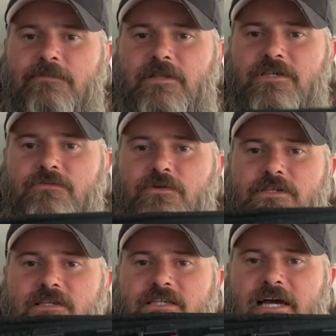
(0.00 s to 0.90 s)
and this is what's
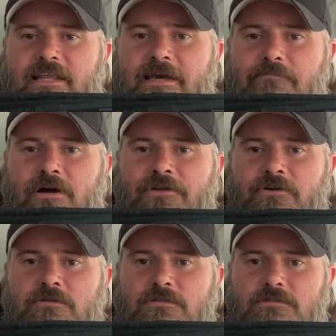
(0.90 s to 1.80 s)
inside of that
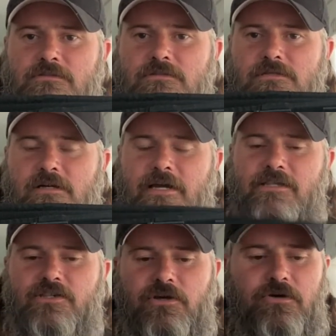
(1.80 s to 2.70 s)
bundle. All right,
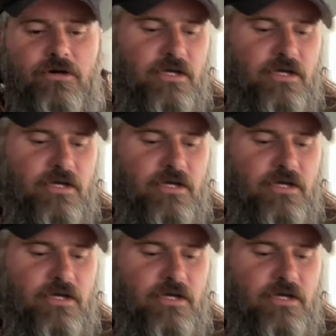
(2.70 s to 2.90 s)
so